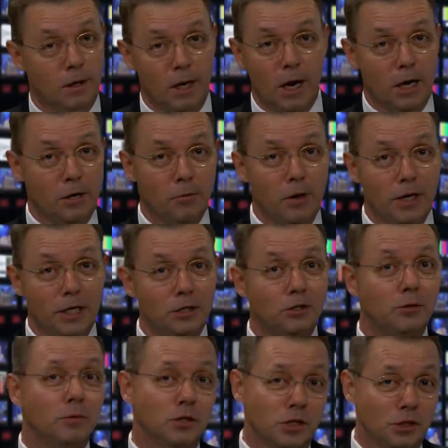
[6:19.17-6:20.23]
I don't want to get
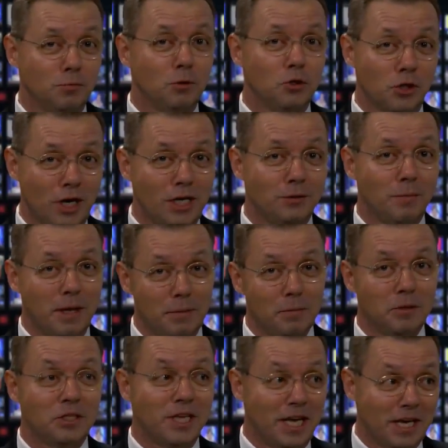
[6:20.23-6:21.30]
too much because most guys make a
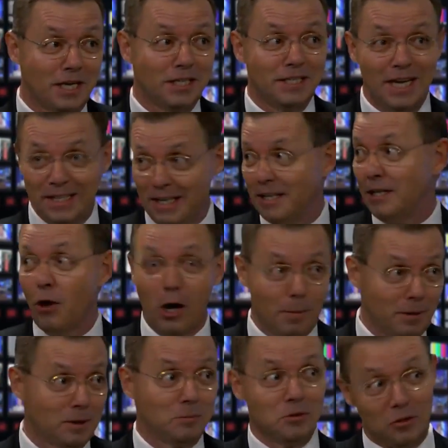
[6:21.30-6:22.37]
mistake on a date. They talk
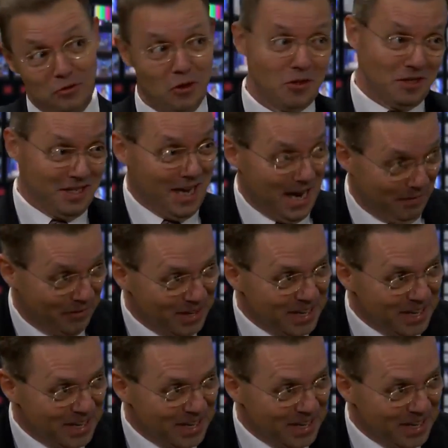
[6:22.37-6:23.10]
about themselves all the time.